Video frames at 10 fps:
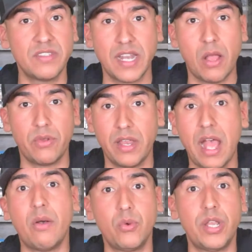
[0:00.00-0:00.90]
and
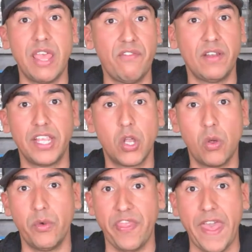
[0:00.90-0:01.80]
I would definitely
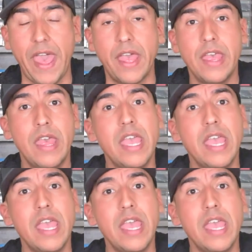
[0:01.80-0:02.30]
go with that.